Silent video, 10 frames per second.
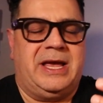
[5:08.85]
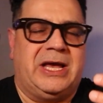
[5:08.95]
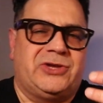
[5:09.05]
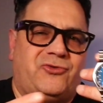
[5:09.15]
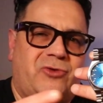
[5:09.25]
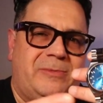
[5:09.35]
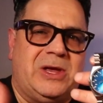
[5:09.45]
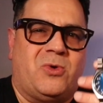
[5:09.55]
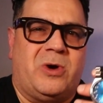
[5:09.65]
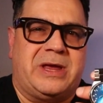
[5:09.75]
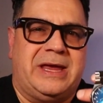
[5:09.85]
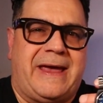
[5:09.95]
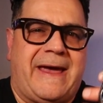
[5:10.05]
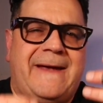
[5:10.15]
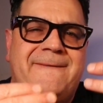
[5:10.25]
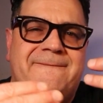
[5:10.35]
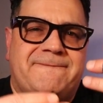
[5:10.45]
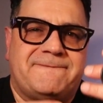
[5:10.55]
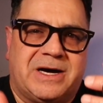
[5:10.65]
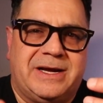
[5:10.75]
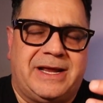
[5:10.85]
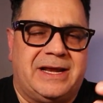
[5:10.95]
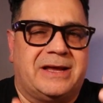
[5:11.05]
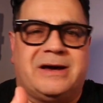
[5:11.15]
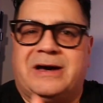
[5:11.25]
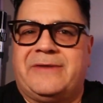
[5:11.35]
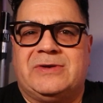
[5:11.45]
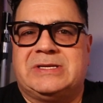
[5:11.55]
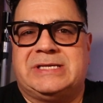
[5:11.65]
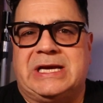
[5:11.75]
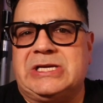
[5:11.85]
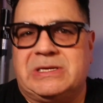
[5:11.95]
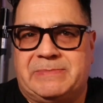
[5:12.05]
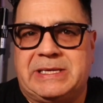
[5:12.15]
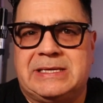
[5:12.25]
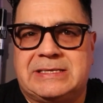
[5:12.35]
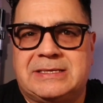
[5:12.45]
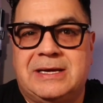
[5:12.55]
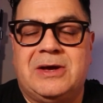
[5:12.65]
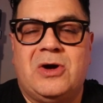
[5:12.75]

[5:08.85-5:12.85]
extremely quirky and fun, and a conversation piece.